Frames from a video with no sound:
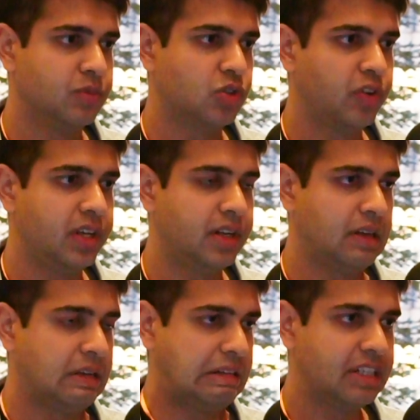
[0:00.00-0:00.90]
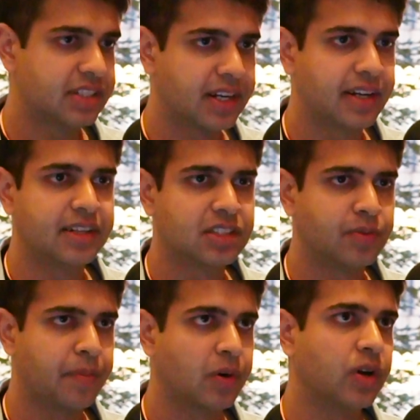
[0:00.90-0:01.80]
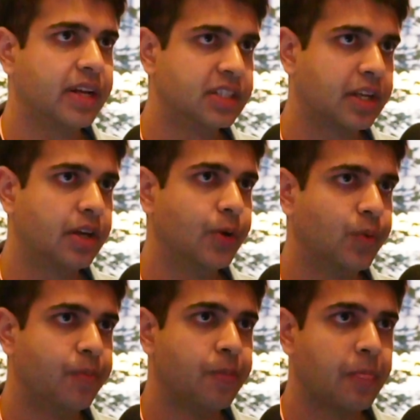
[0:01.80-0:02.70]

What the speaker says: So we recently released this paper called Agent Q,